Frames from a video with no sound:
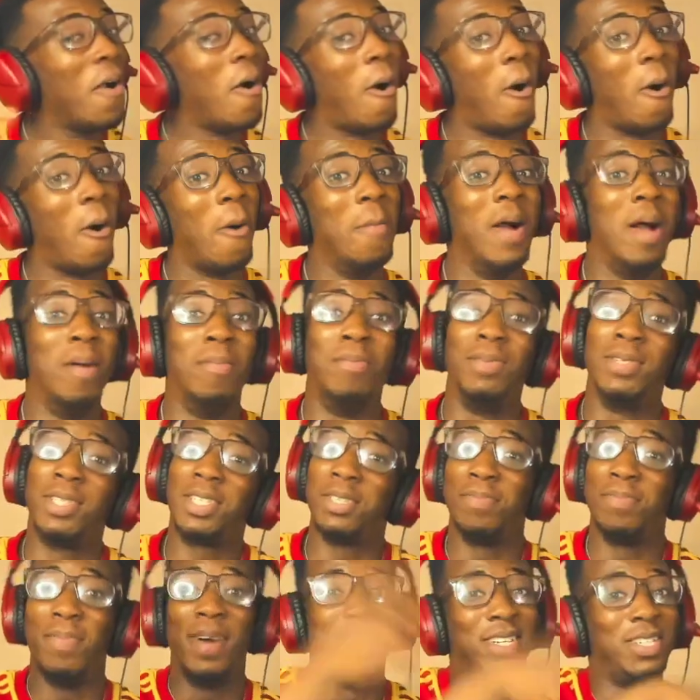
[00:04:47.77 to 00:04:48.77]
Or maybe
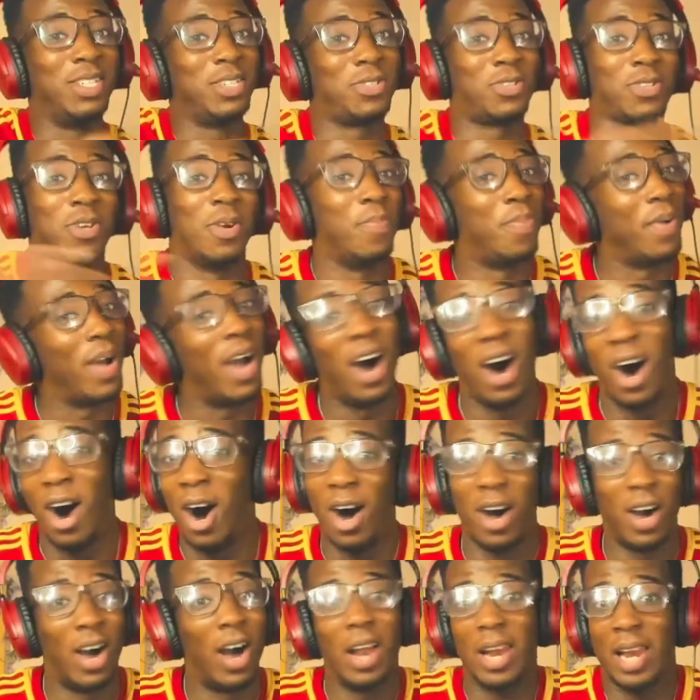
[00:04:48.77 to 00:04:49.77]
she made the trip
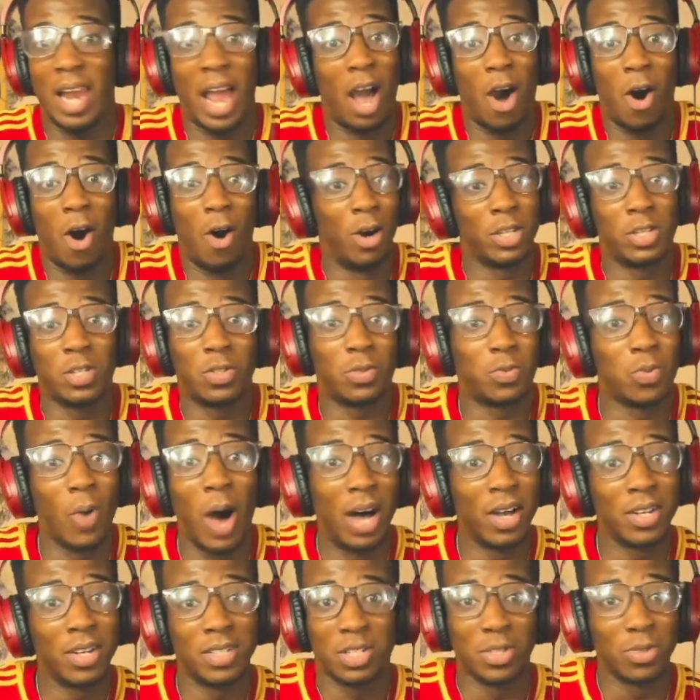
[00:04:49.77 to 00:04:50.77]
out like all this
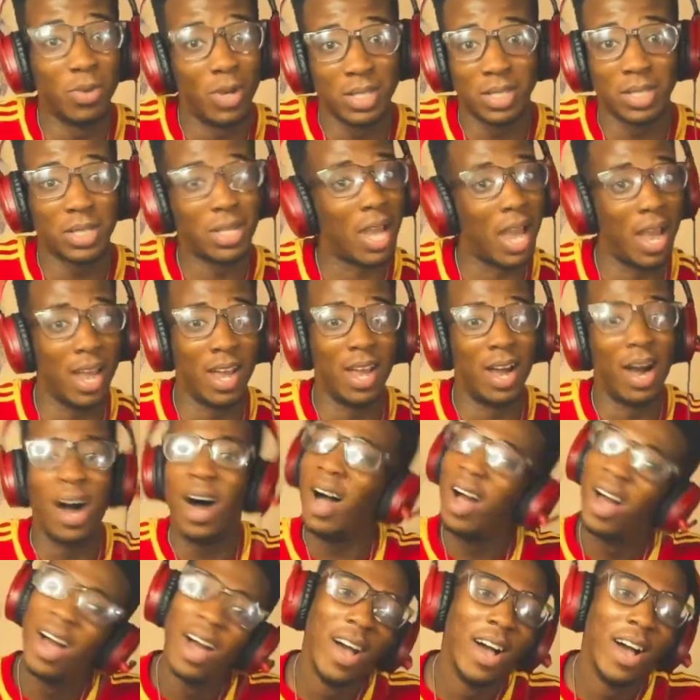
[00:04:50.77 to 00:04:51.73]
while she was in Kenya.